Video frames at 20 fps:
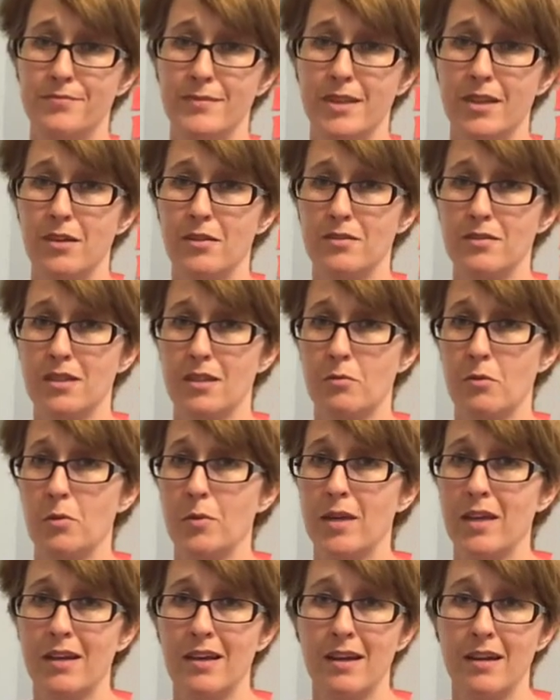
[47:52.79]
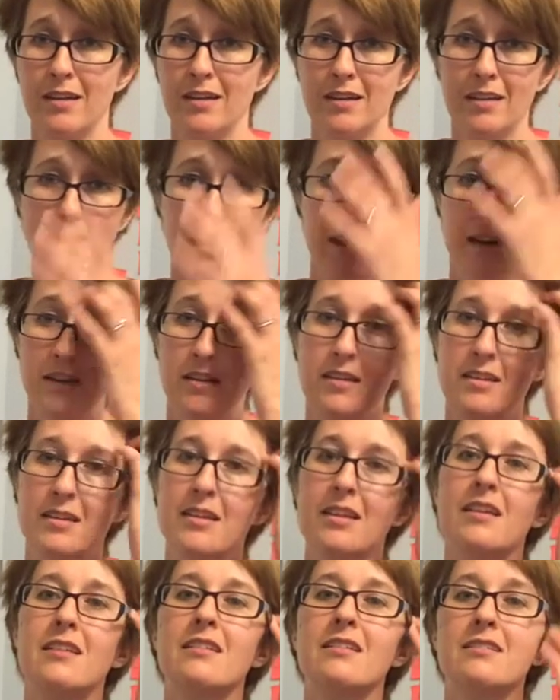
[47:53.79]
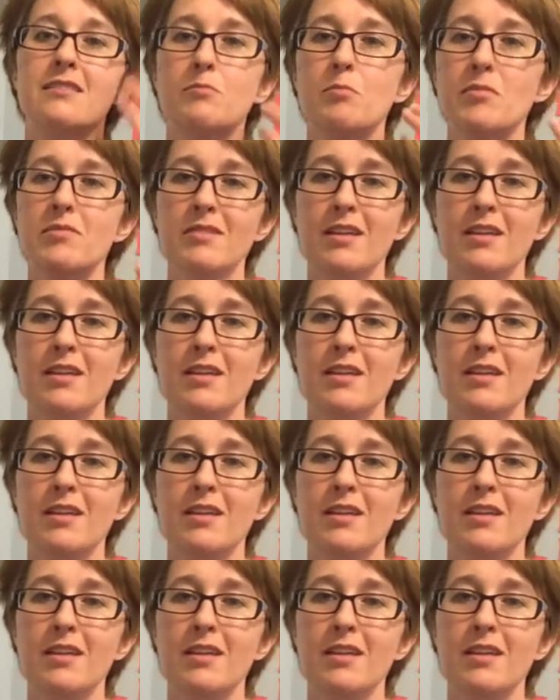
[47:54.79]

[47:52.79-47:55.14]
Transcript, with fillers: You know, it's like, well, we can't, I, the